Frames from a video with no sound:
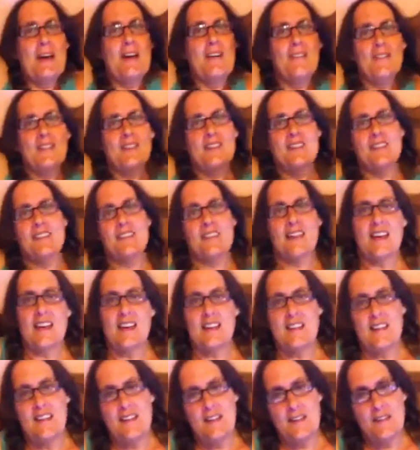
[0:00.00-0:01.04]
have to
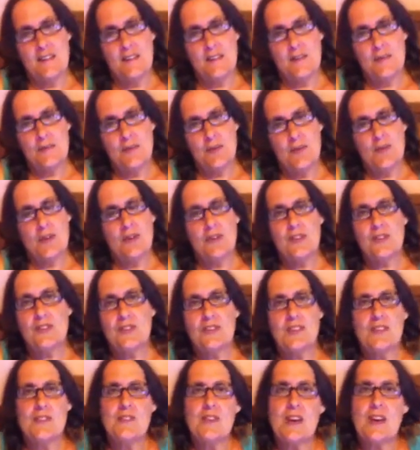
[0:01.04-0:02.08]
say that the vertical
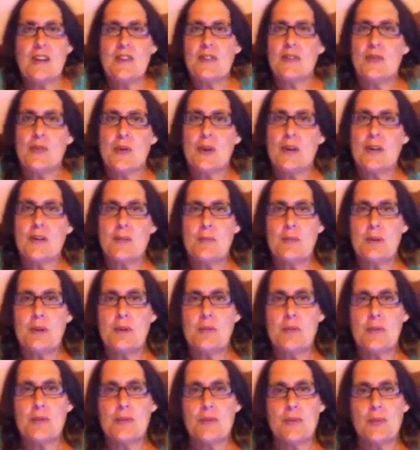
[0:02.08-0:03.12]
sleeve
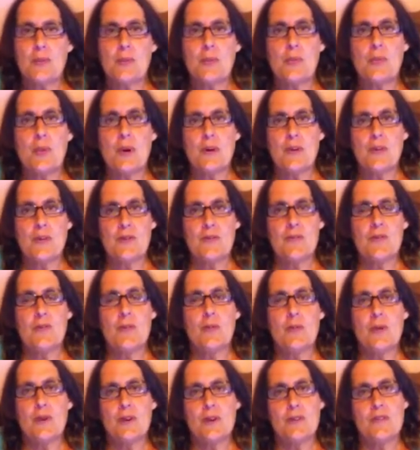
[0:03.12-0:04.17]
gastrectomy was a wonderful,
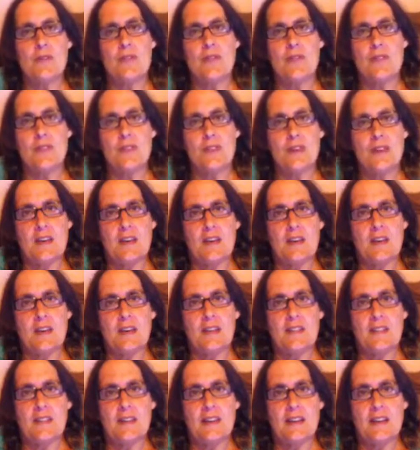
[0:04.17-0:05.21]
wonderful thing
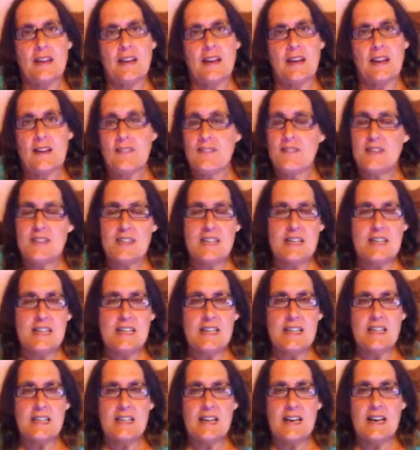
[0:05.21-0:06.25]
that I have
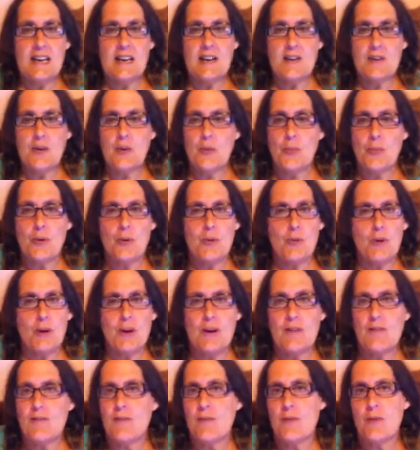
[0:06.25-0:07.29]
done. I don't
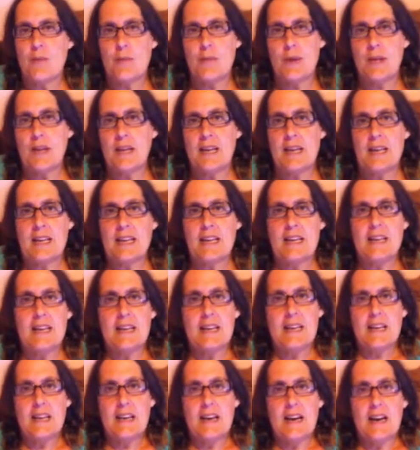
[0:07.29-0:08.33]
regret it for a minute.
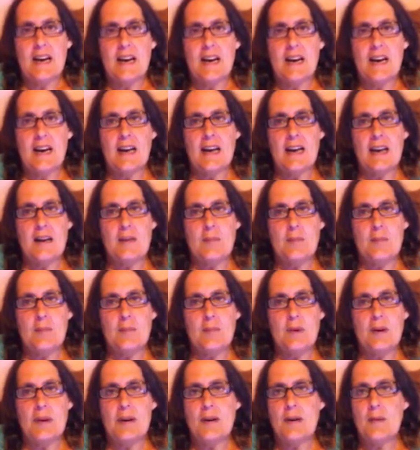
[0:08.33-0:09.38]
I am
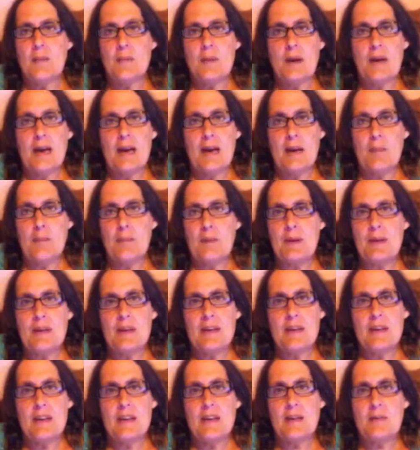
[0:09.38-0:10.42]
um,
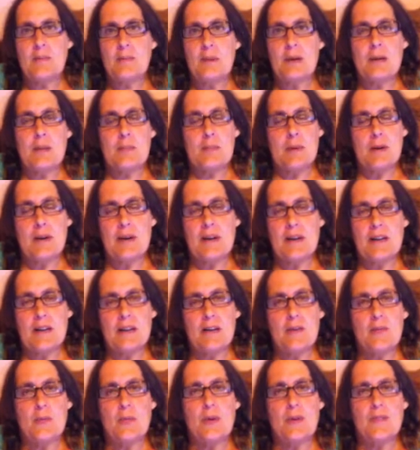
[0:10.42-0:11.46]
happy in my
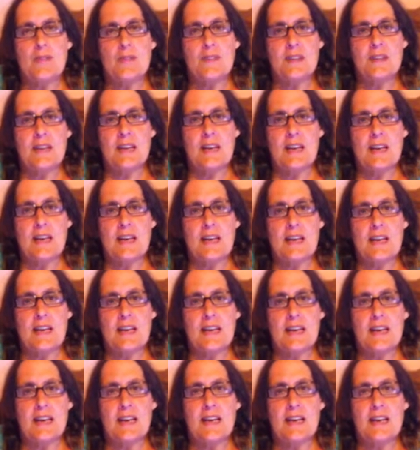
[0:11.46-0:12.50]
body once again
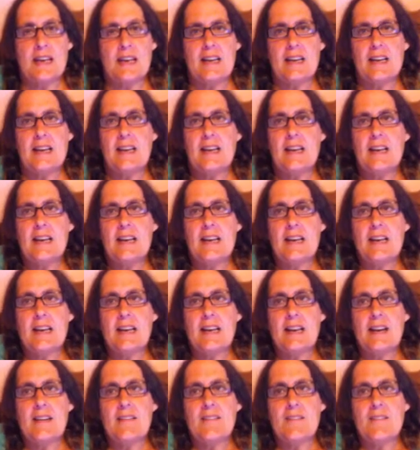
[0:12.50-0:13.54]
and
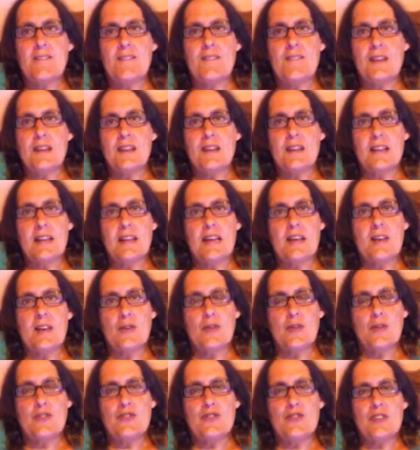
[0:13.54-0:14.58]
feel
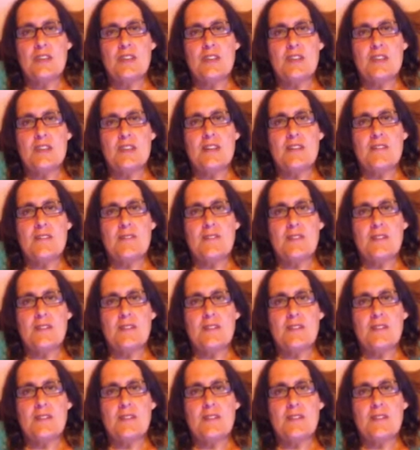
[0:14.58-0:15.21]
energy,